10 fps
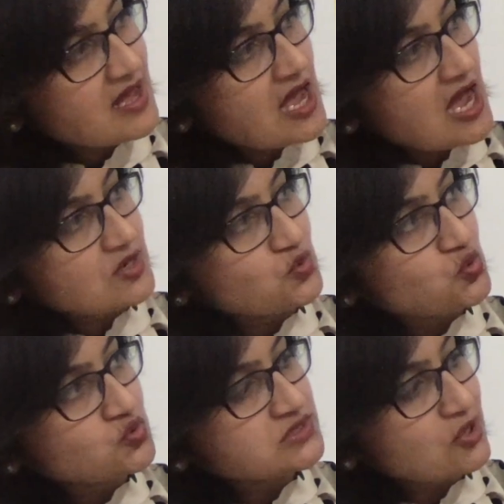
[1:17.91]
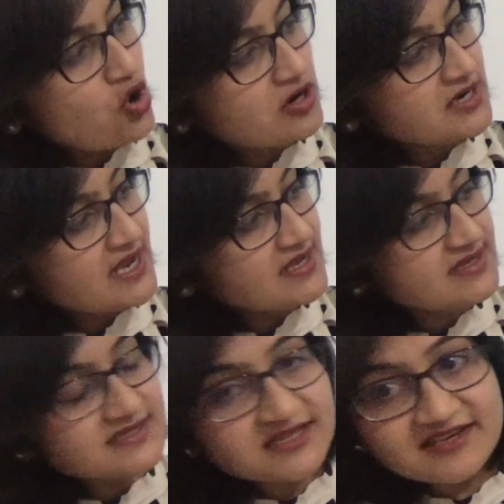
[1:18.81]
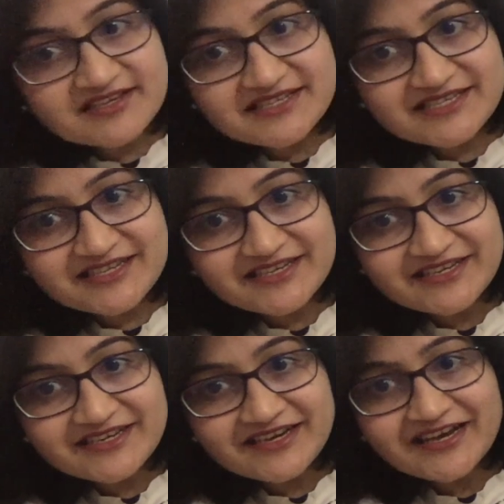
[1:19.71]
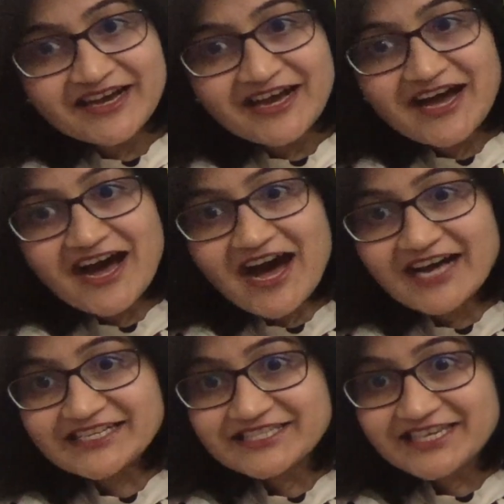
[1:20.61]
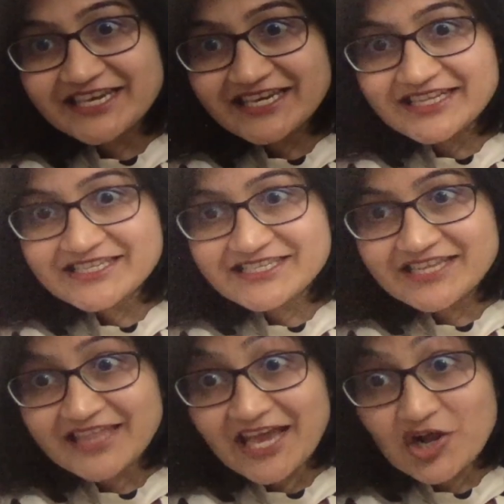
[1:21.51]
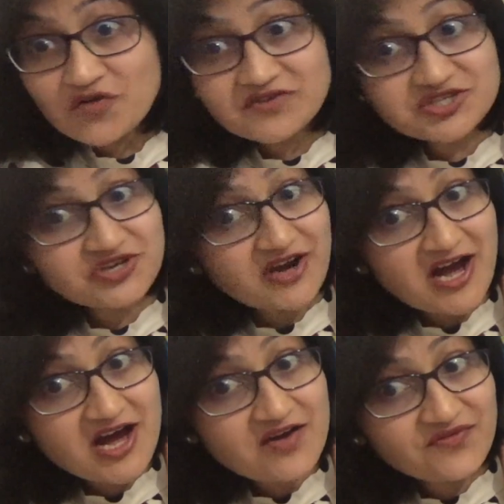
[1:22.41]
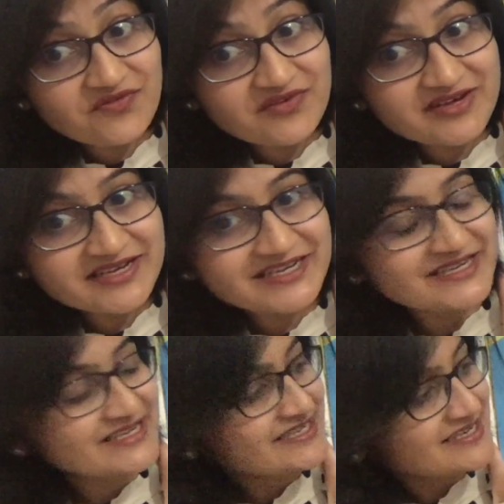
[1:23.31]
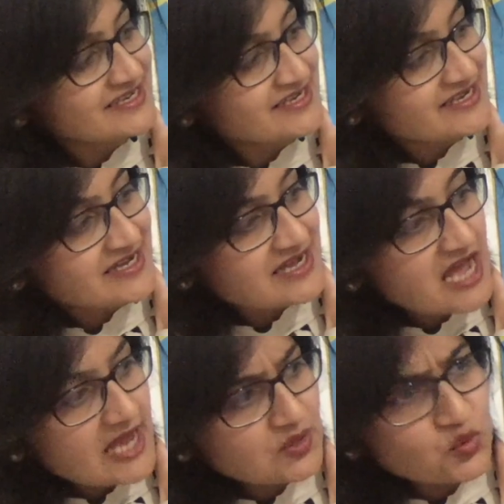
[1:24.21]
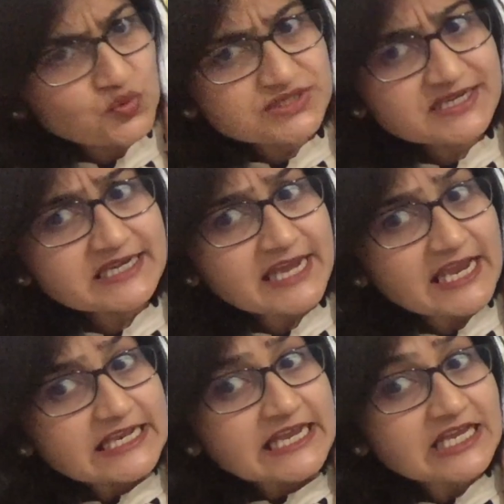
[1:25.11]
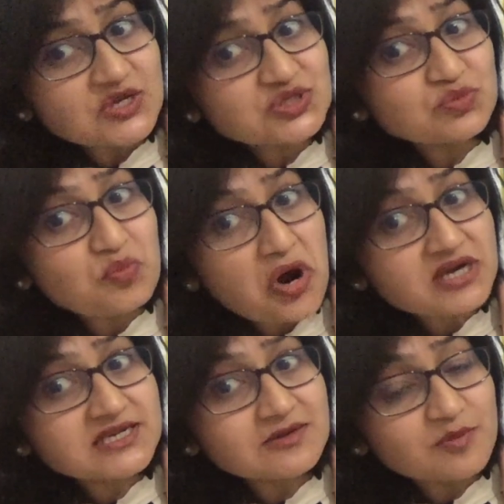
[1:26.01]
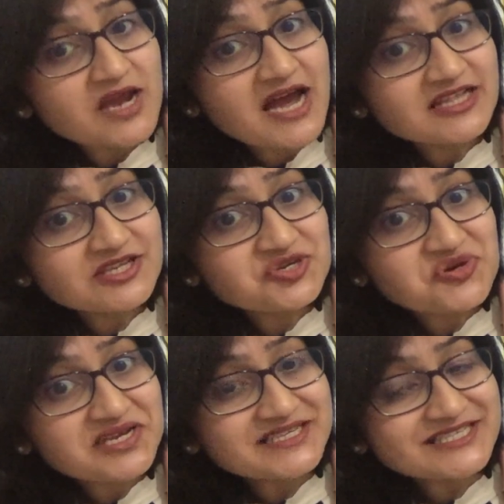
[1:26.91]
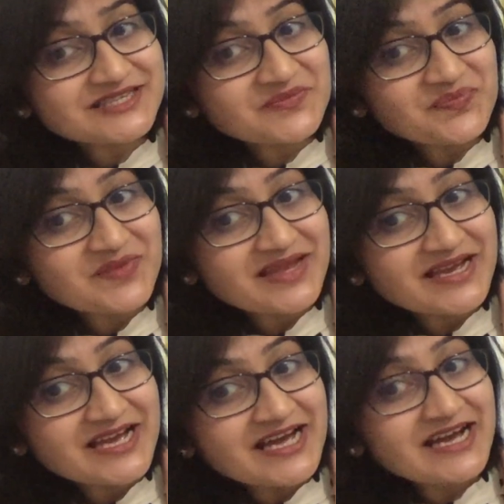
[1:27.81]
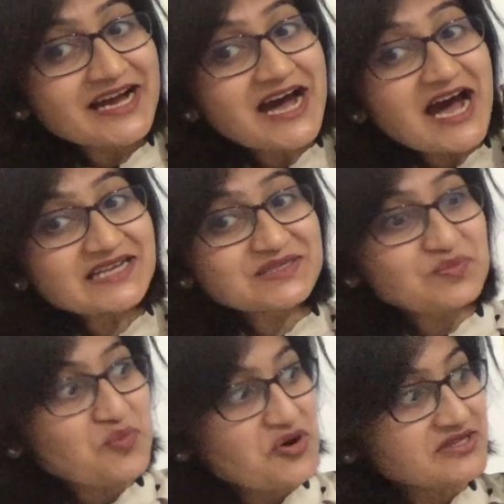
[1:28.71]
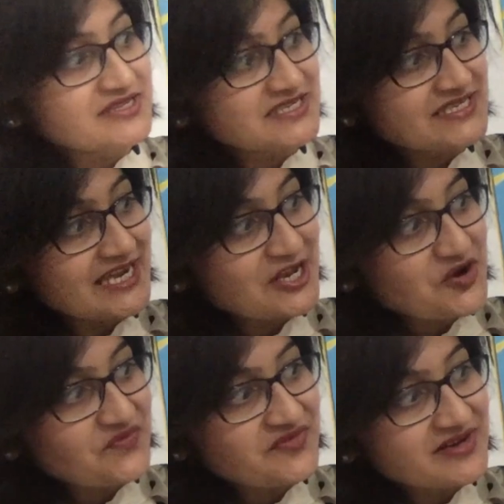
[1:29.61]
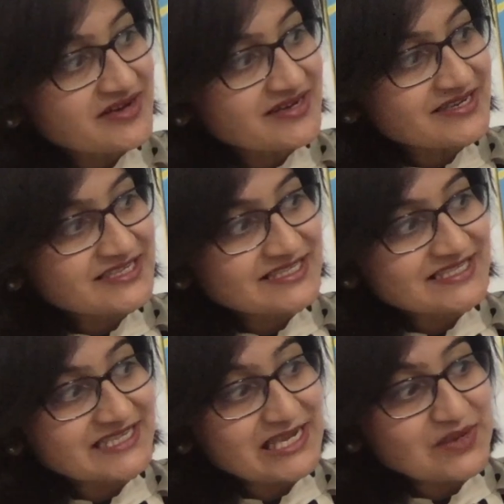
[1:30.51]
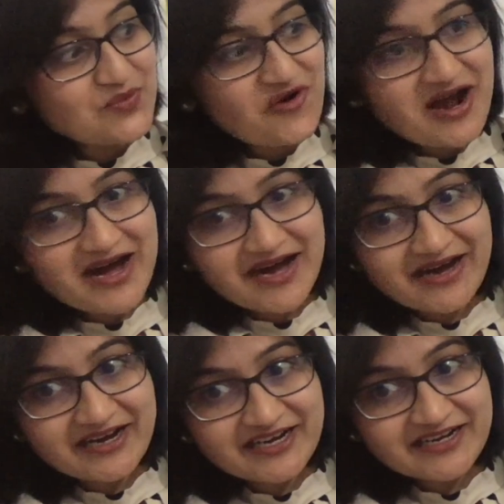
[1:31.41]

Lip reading: And whose long neck is this? I see this is the neck of a giraffe. And whose tail can you spot behind the trees? I spot the tail of a zebra.